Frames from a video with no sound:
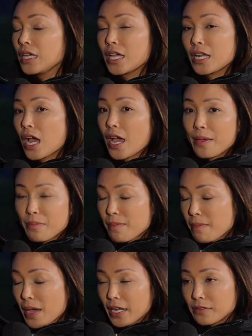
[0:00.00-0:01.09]
and I
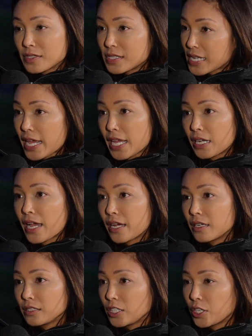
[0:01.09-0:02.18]
might have stayed
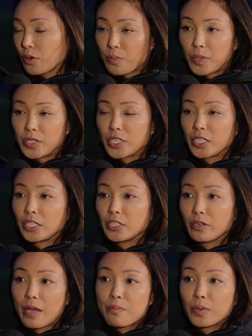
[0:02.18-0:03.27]
at, a particular
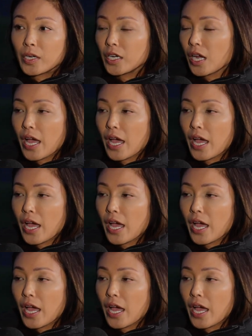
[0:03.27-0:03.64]
number,